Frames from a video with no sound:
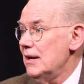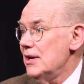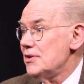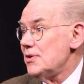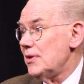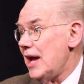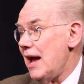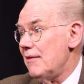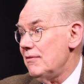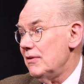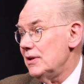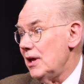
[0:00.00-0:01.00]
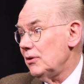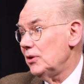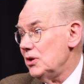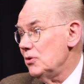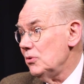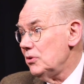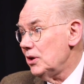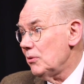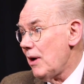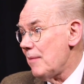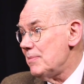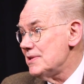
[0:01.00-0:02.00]
So they have not only nuclear
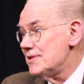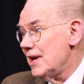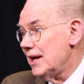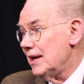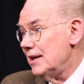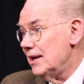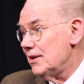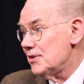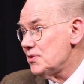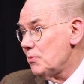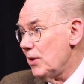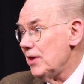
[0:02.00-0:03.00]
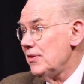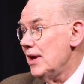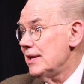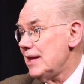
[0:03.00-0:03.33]
weapons they can hit us with,